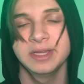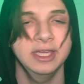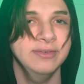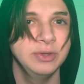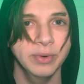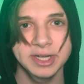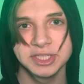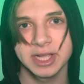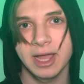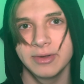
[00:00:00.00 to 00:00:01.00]
If you want
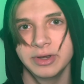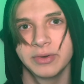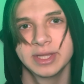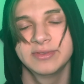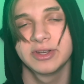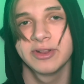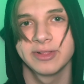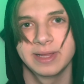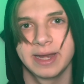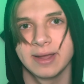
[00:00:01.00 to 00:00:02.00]
to check out No One Lives Under
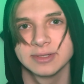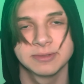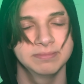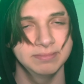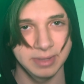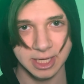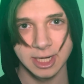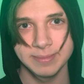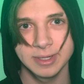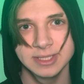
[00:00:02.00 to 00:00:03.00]
the Lighthouse, pick
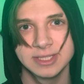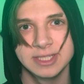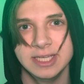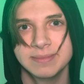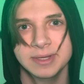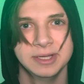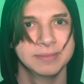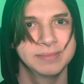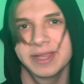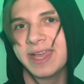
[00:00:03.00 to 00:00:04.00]
it up on Steam,
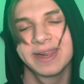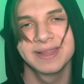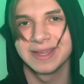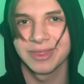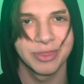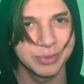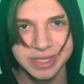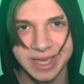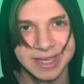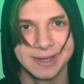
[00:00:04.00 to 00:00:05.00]
play it at like
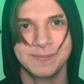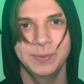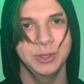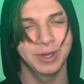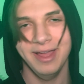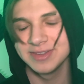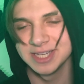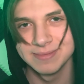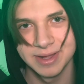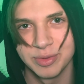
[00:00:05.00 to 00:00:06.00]
3 a.m., you'll have it
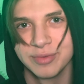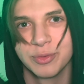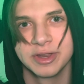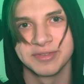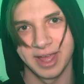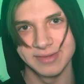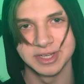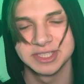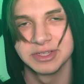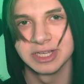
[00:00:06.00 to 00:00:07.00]
done by 3.45, you
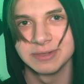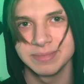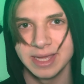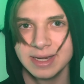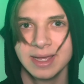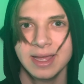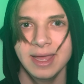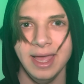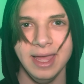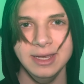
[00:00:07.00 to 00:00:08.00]
can still go to bed,
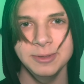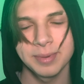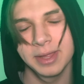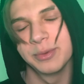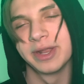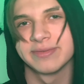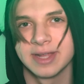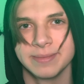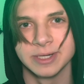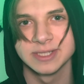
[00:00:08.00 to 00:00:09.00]
and you probably won't have
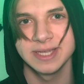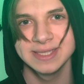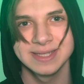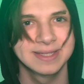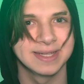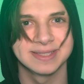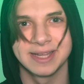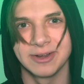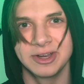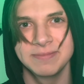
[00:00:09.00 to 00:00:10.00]
nightmares. It's not that
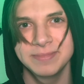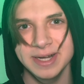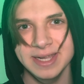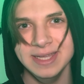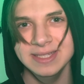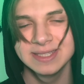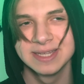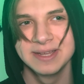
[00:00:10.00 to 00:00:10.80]
scary, but it is